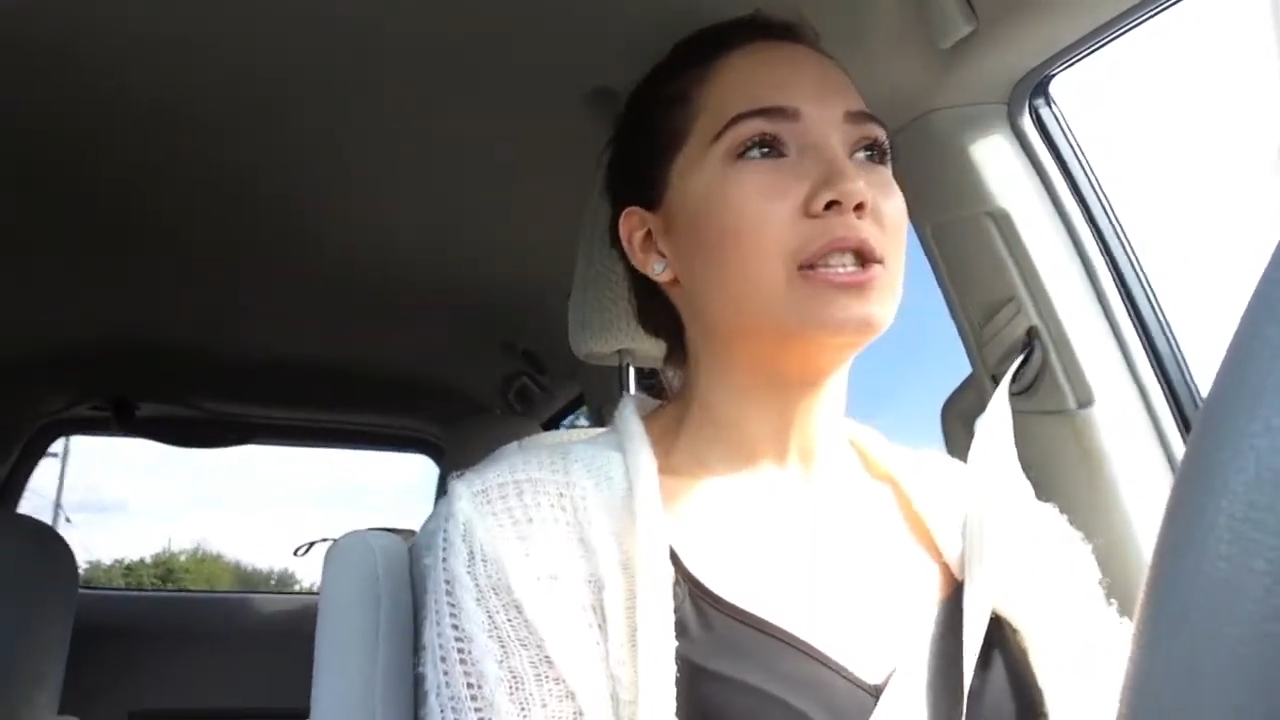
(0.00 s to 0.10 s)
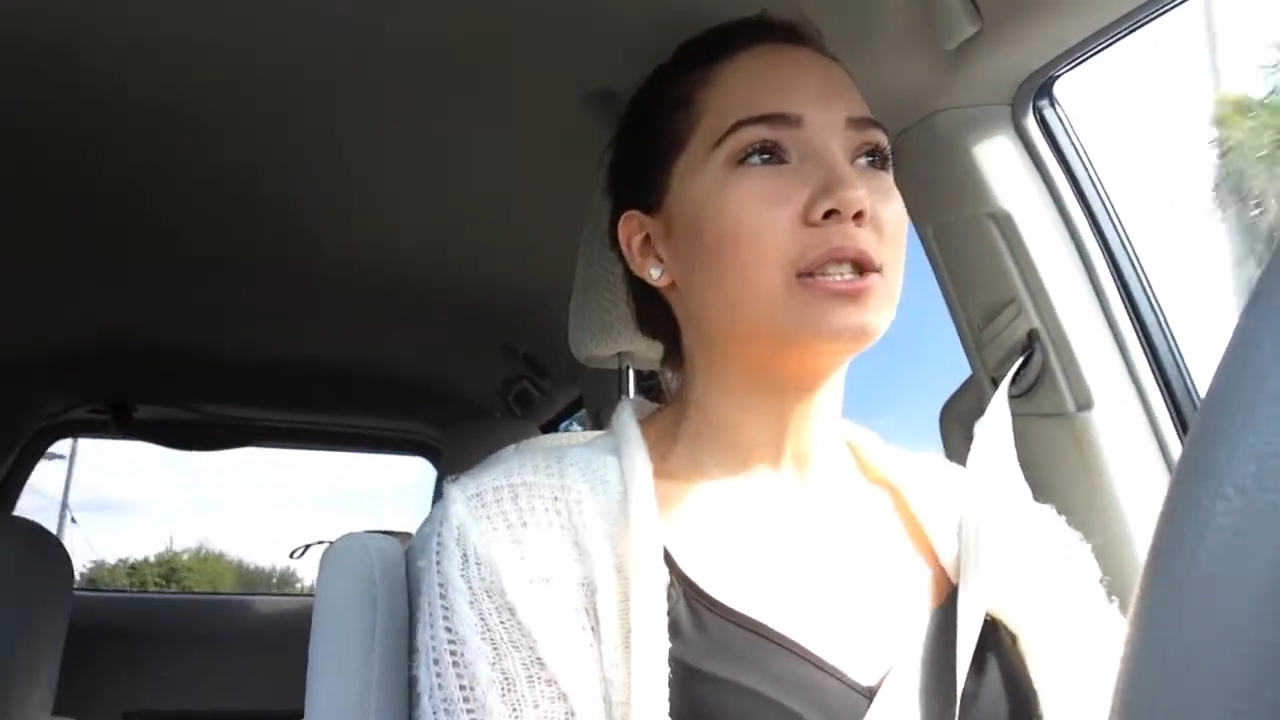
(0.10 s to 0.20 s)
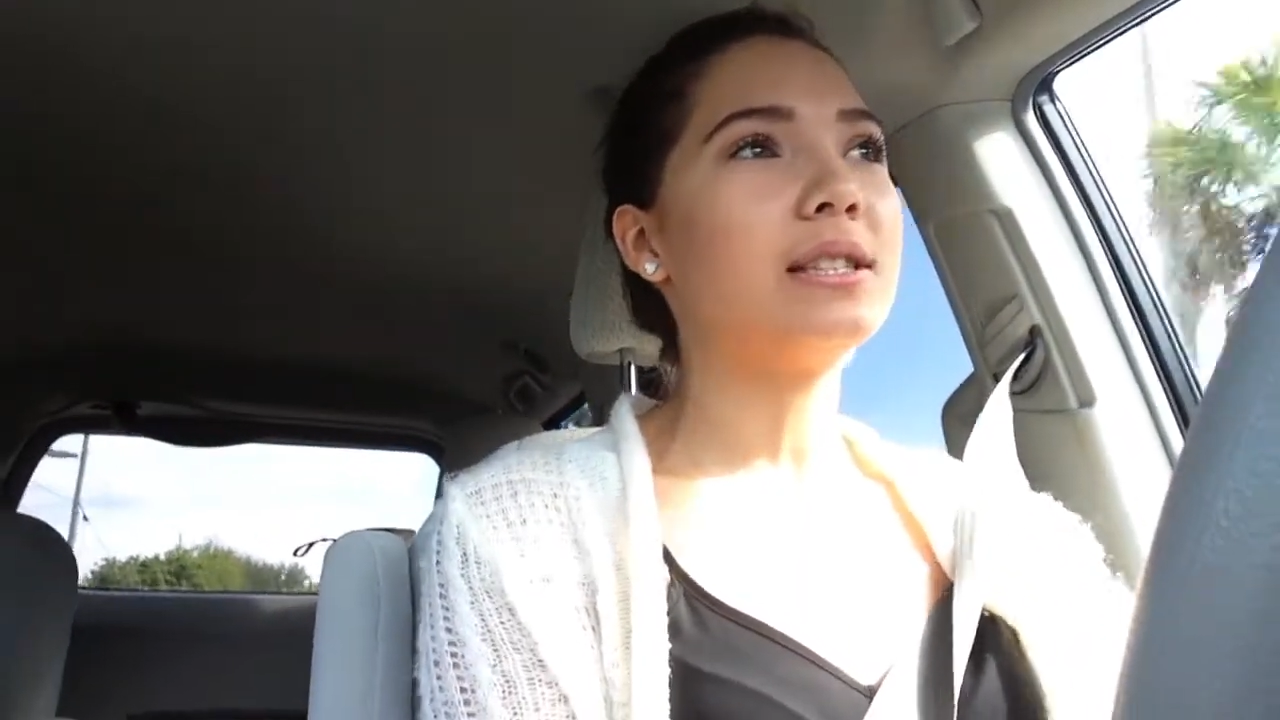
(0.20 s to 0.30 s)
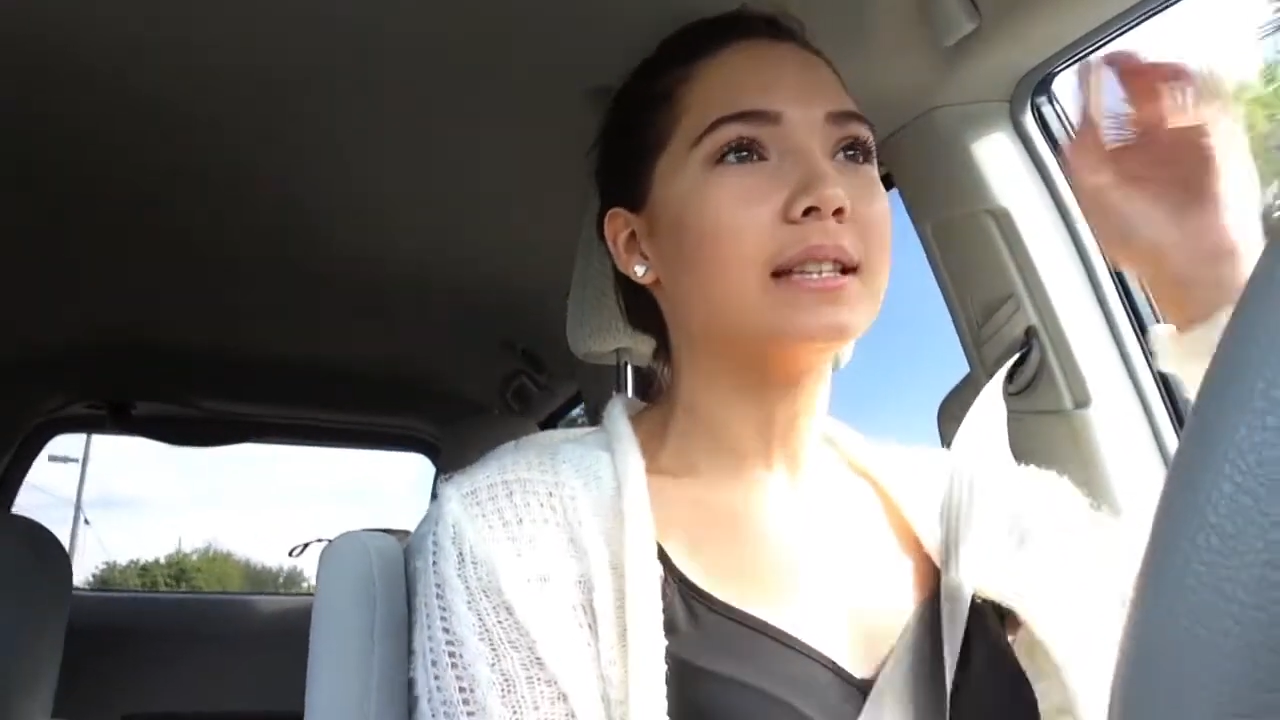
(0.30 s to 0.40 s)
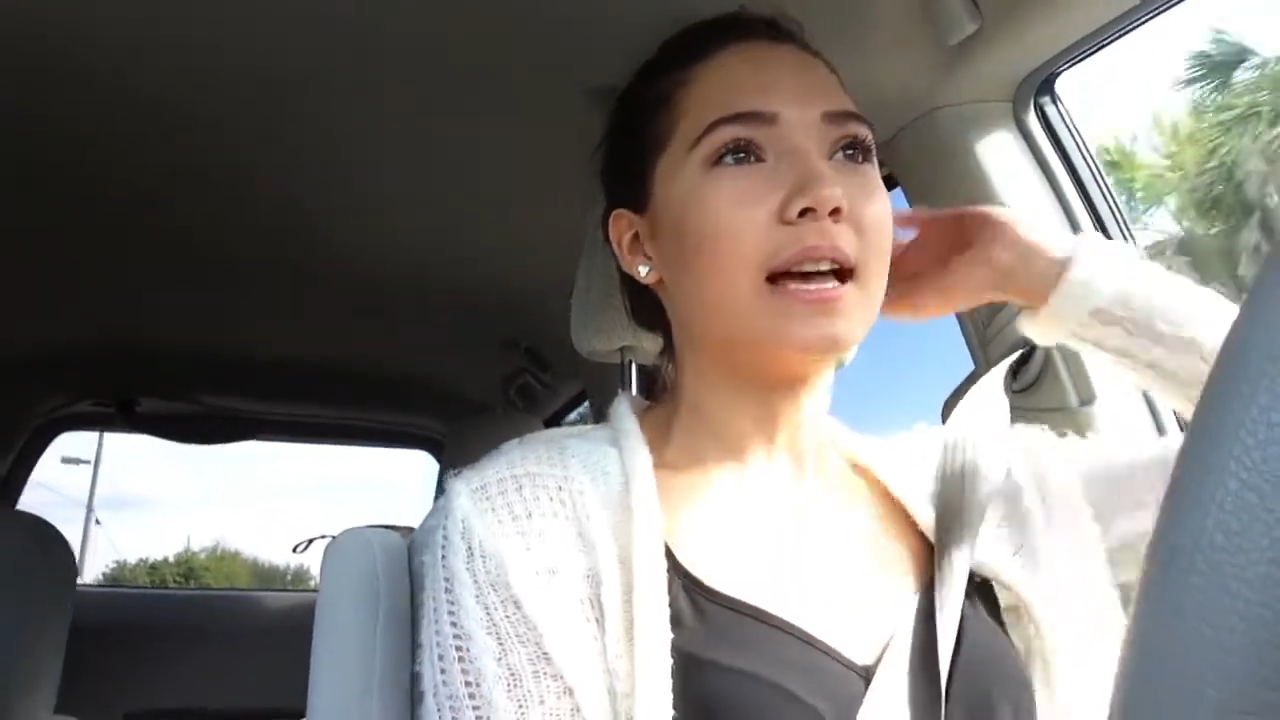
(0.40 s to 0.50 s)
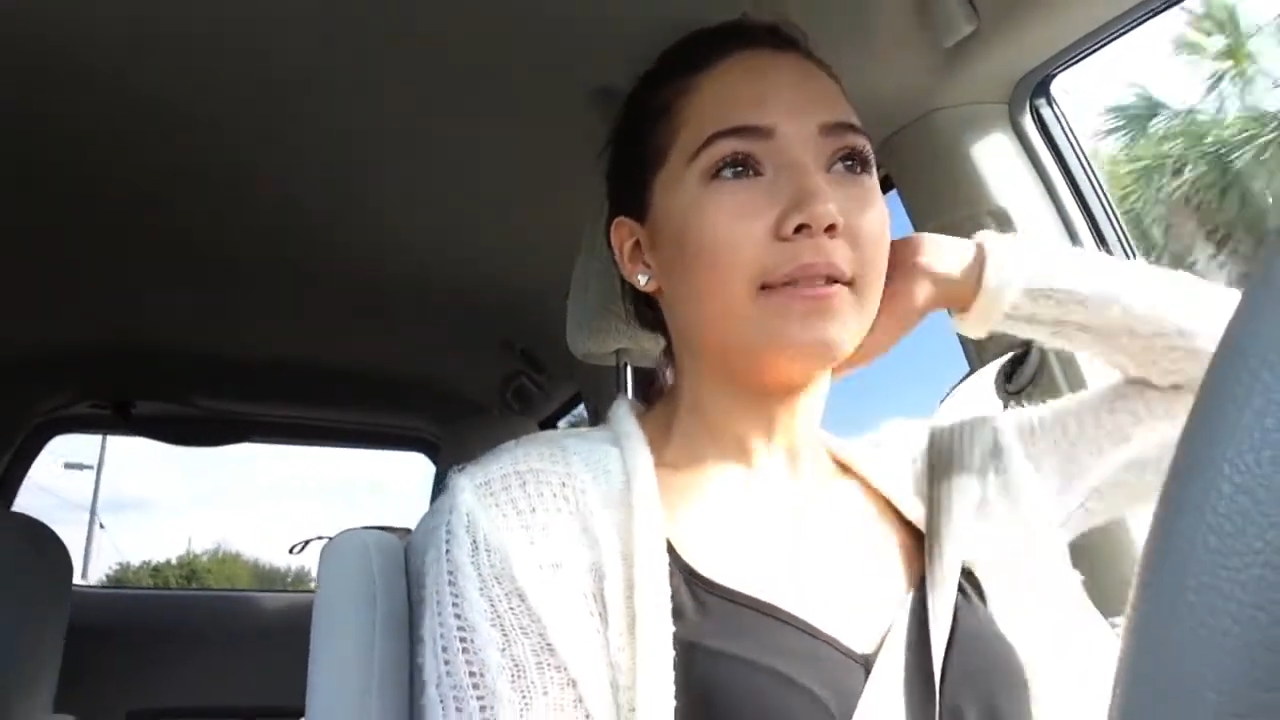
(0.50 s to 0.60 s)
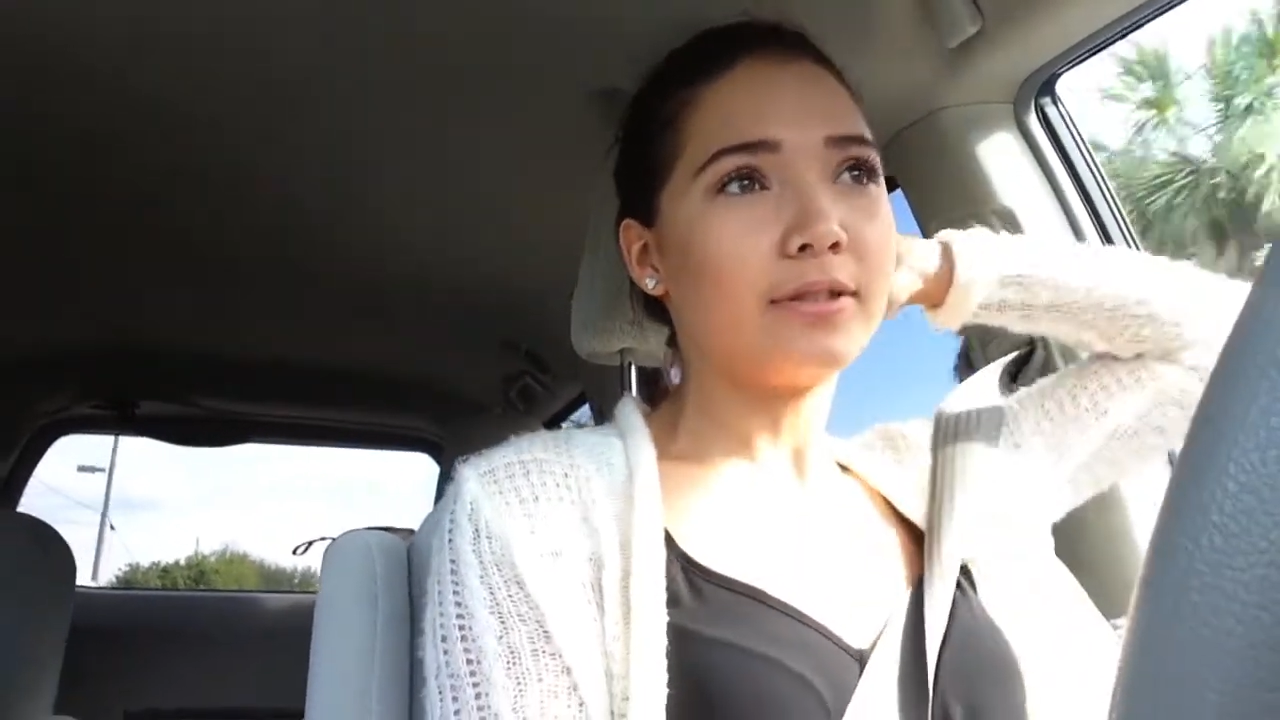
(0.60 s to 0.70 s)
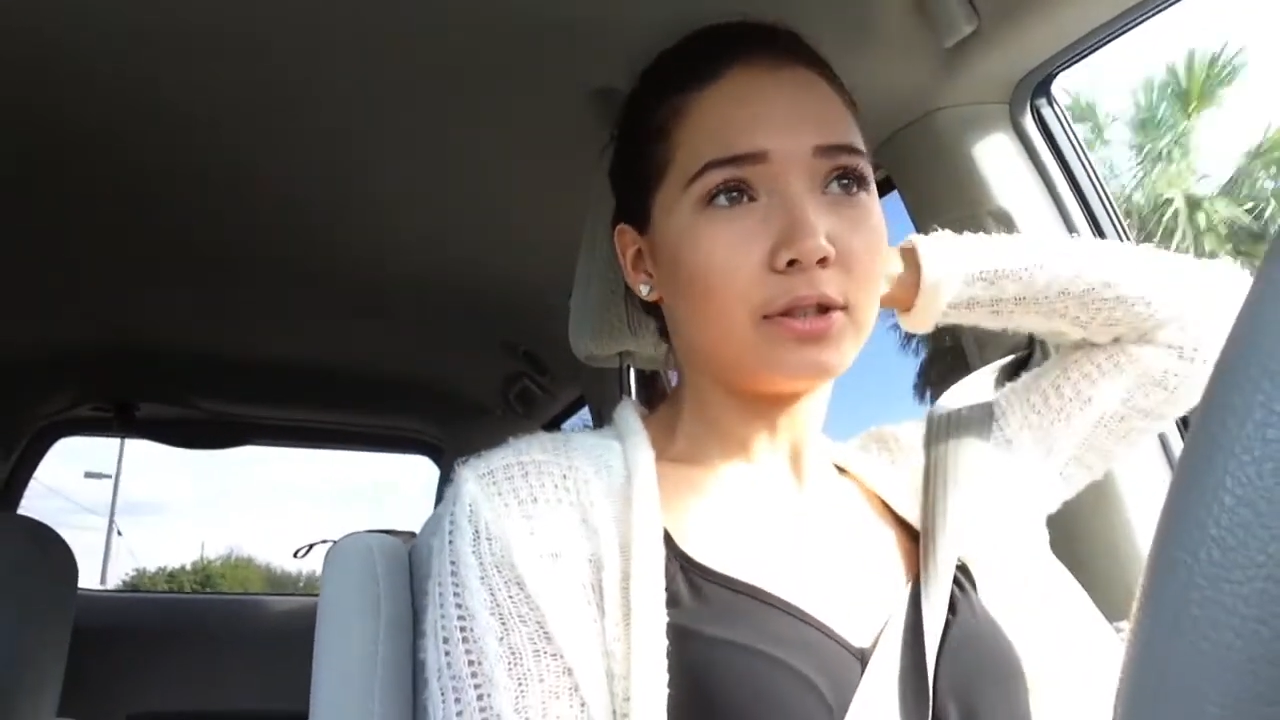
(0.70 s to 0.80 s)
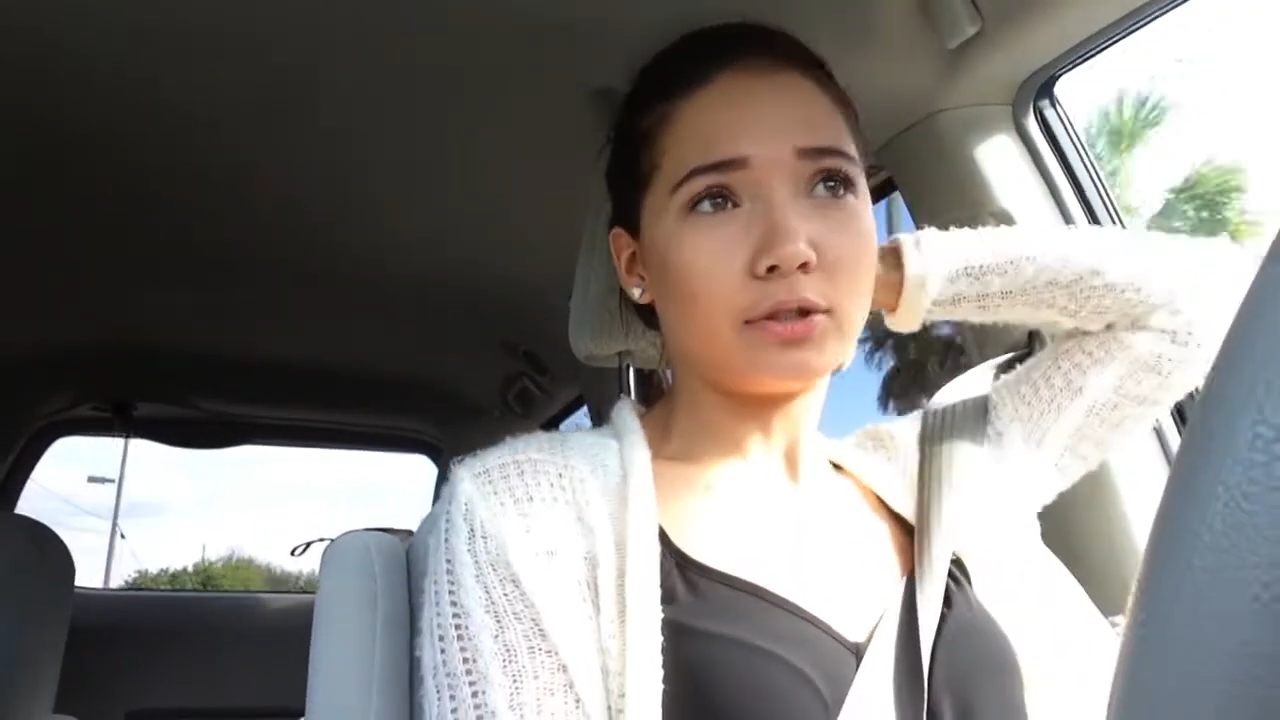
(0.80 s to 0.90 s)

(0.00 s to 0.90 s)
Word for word: just left